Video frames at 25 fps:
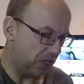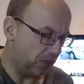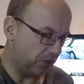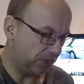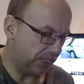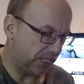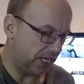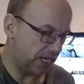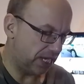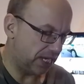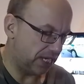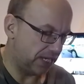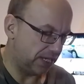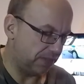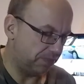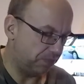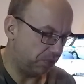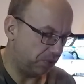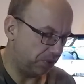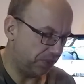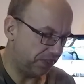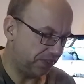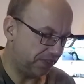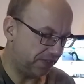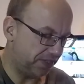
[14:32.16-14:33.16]
Okay,
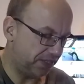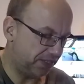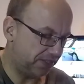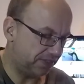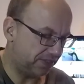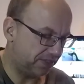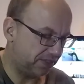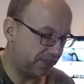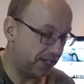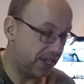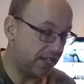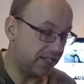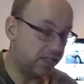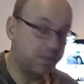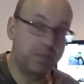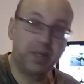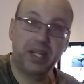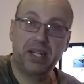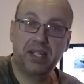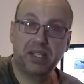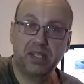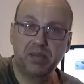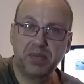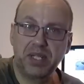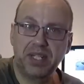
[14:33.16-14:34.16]
point 6, yeah,
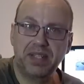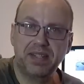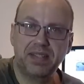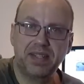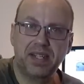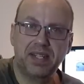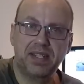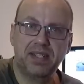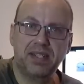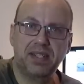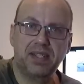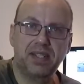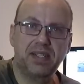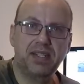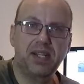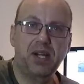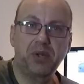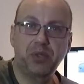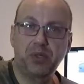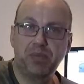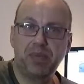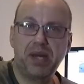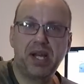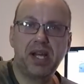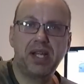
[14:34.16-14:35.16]
speed limits at
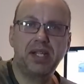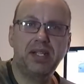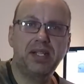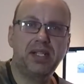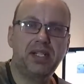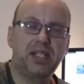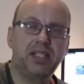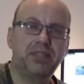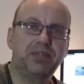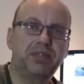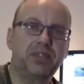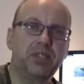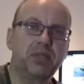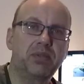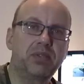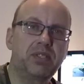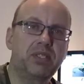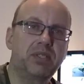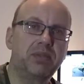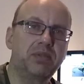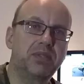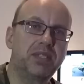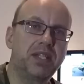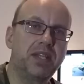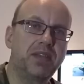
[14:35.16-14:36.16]
Autobahn. I've
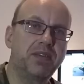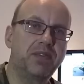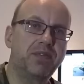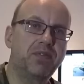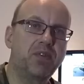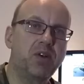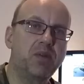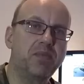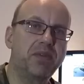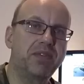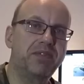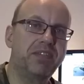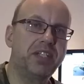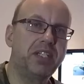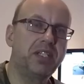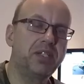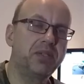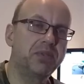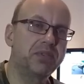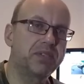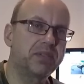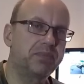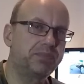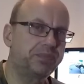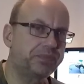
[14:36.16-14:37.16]
told you in the former
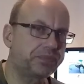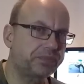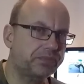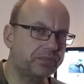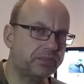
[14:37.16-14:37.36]
videos.